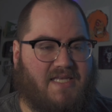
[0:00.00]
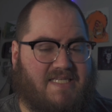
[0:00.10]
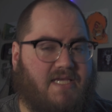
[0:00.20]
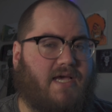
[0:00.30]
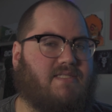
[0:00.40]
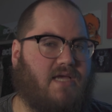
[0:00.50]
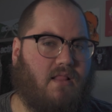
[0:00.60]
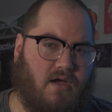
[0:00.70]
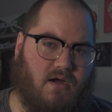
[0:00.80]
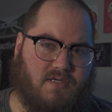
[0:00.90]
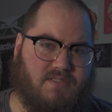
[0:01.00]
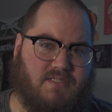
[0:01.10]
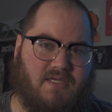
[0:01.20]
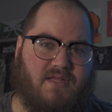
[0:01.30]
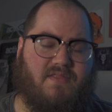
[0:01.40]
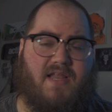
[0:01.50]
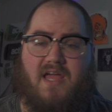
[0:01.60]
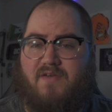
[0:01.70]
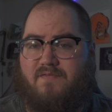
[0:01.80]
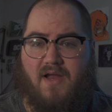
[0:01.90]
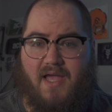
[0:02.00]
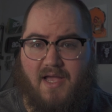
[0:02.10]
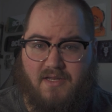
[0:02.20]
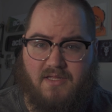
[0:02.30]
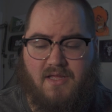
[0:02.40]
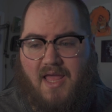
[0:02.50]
DSLRs that I've ever had.